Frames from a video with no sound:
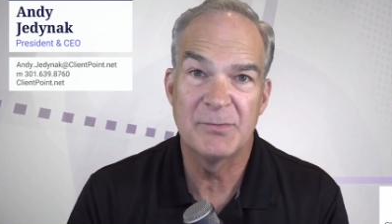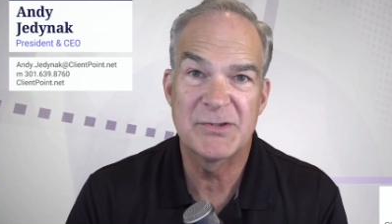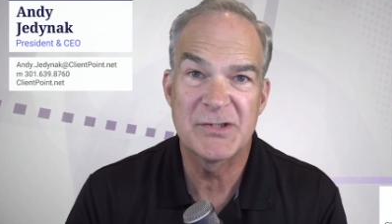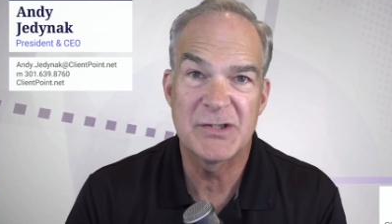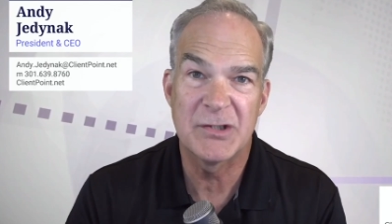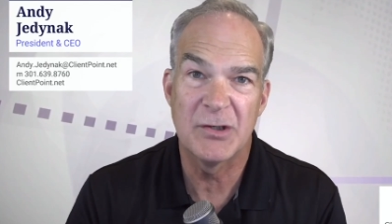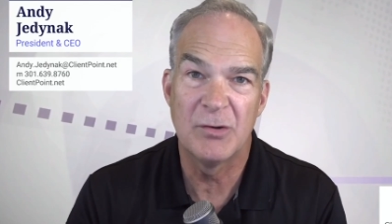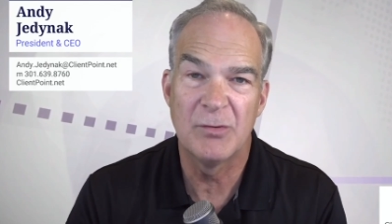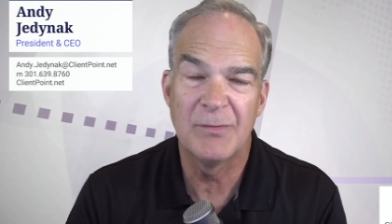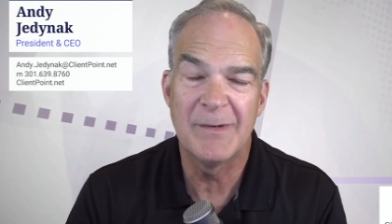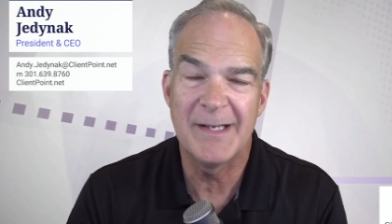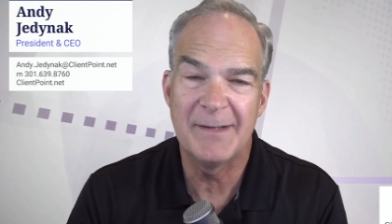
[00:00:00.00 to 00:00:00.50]

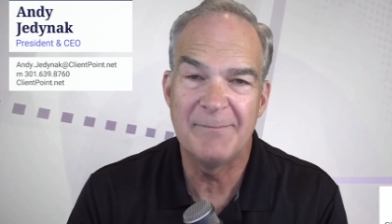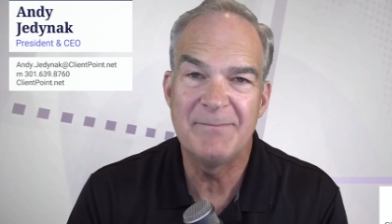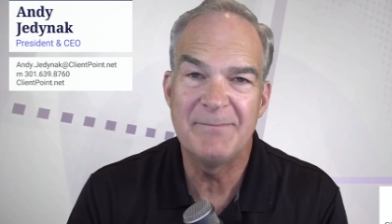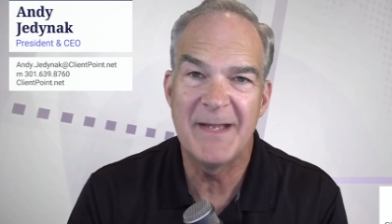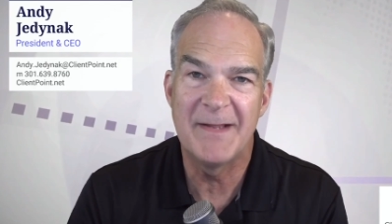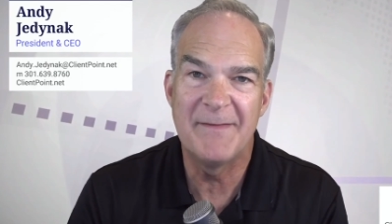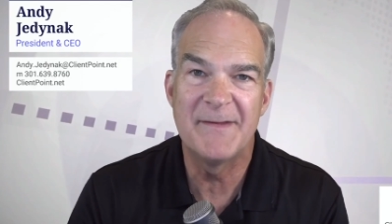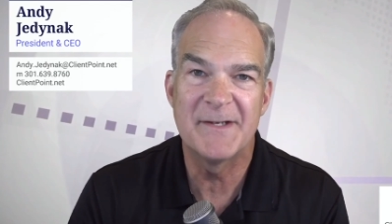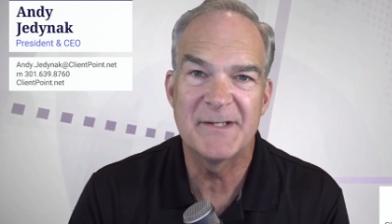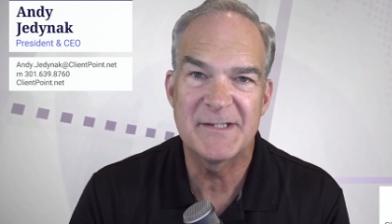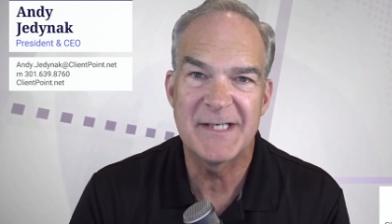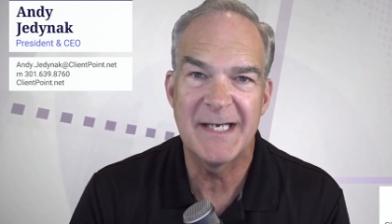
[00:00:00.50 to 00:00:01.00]
so,
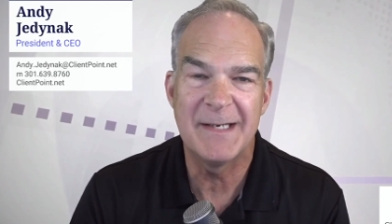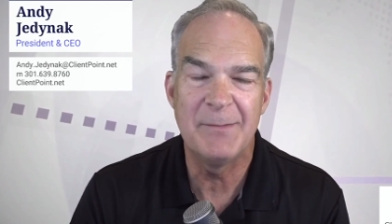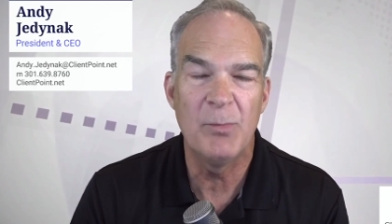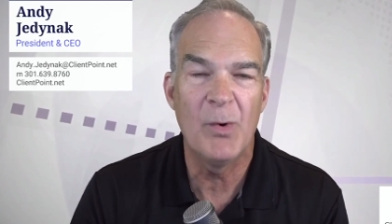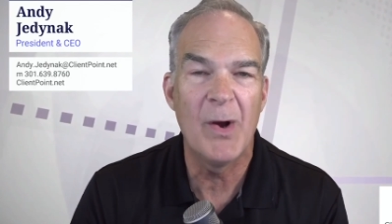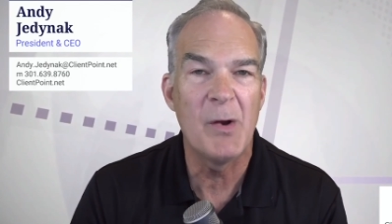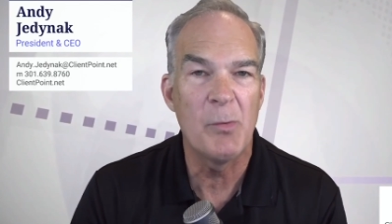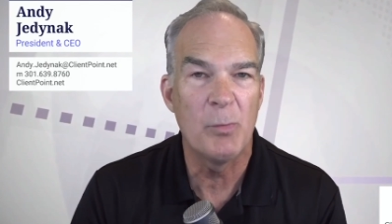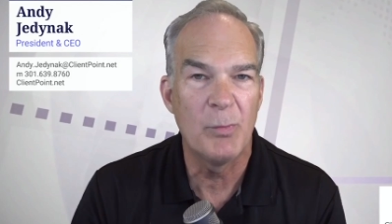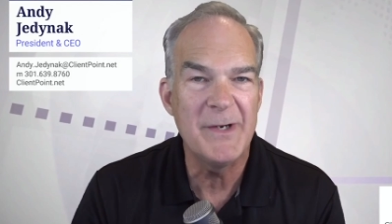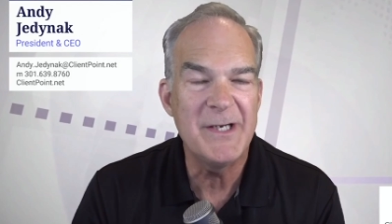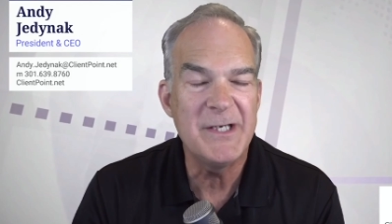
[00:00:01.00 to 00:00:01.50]
in the same
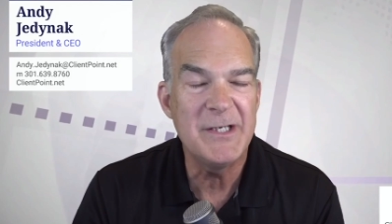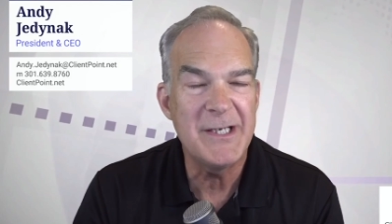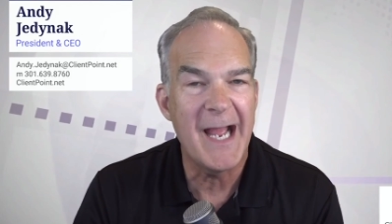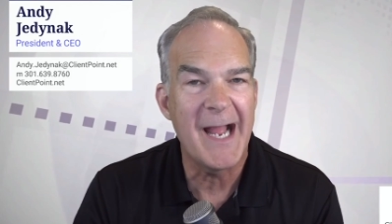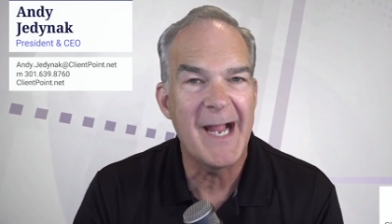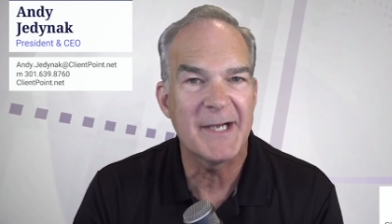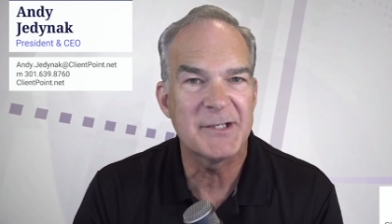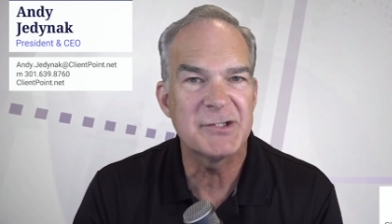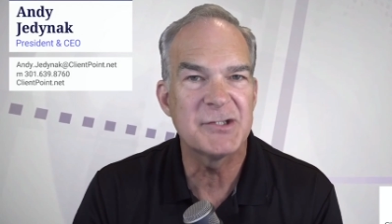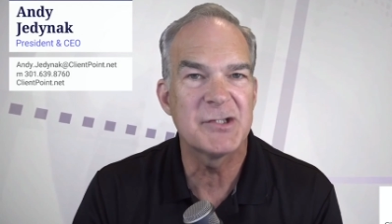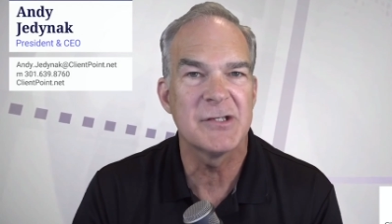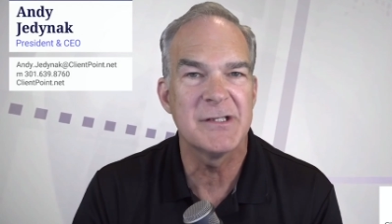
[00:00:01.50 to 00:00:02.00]
way, we
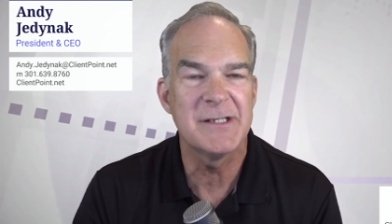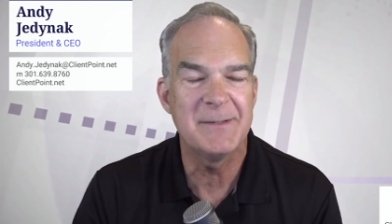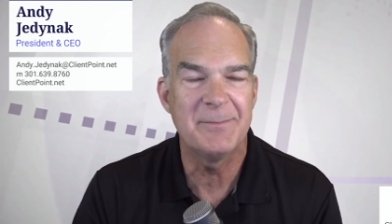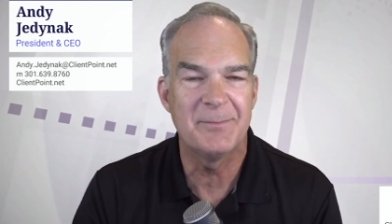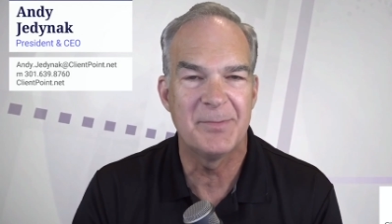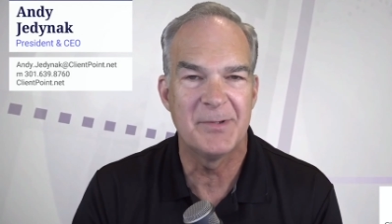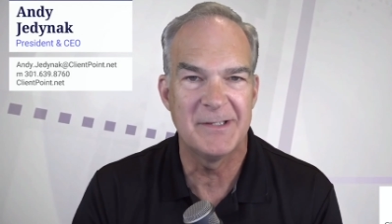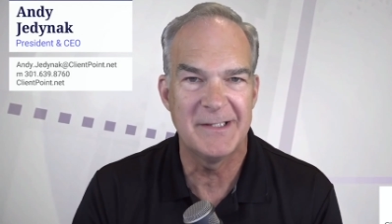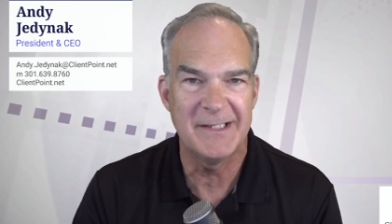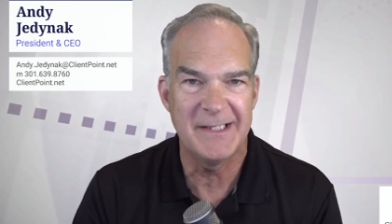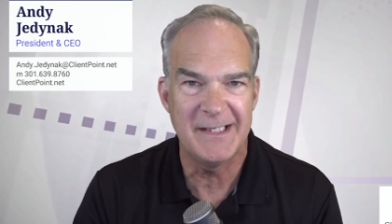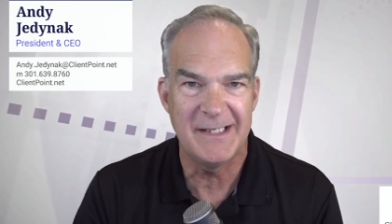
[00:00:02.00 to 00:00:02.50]
actually
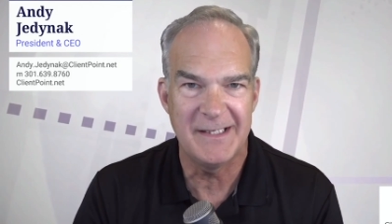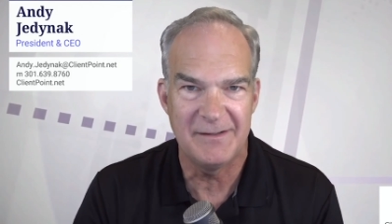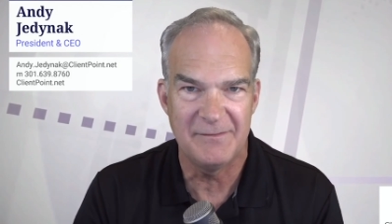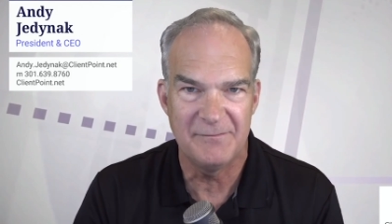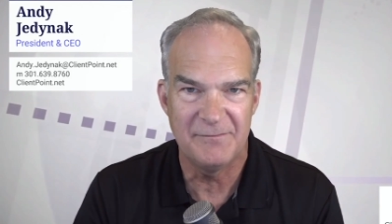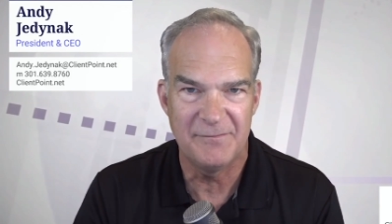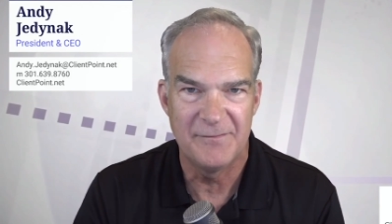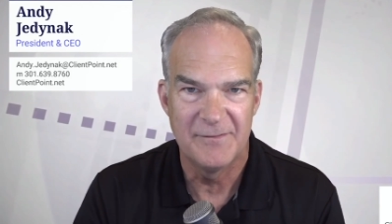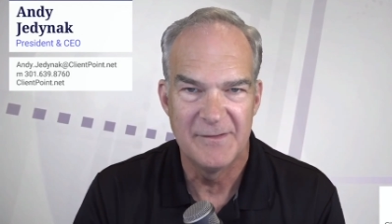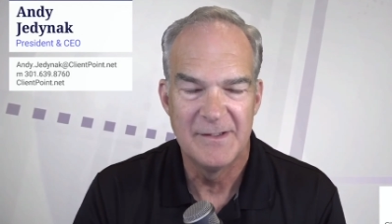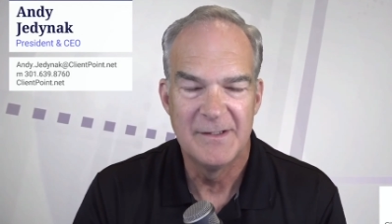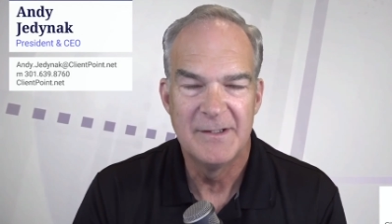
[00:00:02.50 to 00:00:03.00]

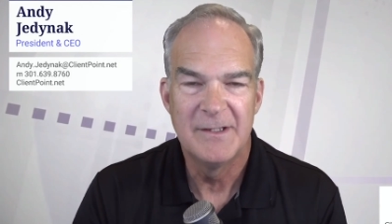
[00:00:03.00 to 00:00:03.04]
believe